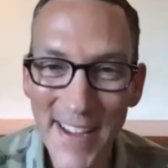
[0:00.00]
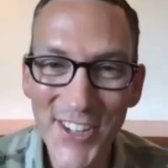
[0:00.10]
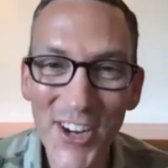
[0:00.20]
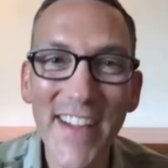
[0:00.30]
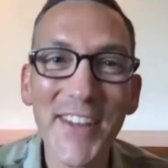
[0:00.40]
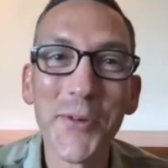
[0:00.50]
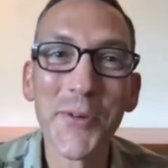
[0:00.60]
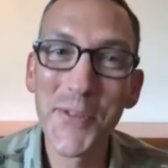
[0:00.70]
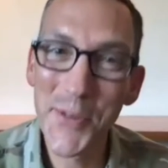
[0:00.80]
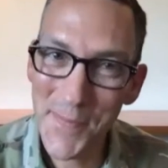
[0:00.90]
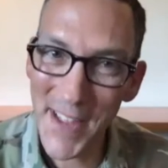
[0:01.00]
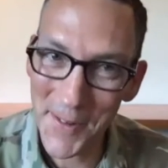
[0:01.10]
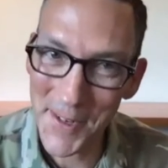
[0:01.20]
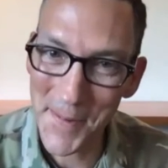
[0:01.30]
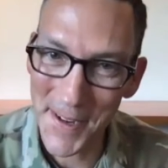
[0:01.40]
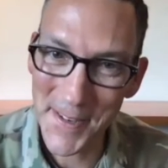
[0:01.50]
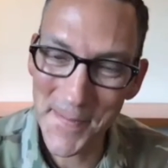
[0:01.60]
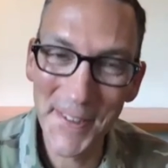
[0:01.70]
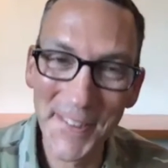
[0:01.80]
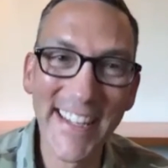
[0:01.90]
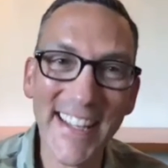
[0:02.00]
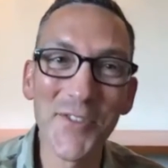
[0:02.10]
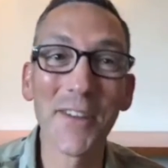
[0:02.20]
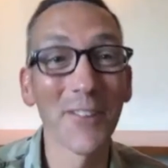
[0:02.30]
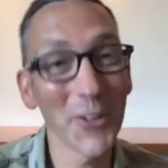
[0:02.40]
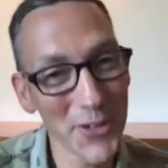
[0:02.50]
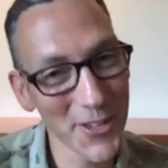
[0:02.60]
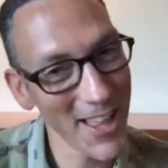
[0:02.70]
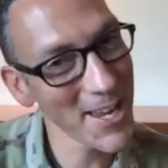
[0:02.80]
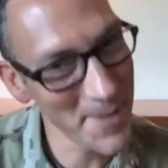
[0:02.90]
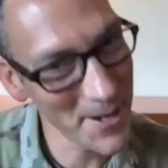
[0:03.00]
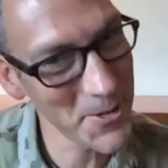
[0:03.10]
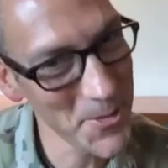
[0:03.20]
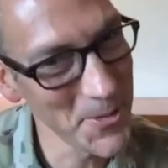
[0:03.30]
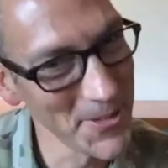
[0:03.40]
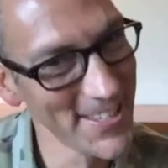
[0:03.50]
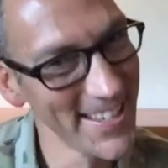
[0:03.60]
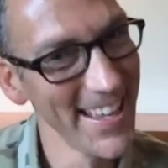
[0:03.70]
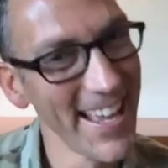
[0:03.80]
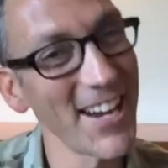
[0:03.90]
manager, I've had to assume that responsibility. And so I've learned a lot about tools, or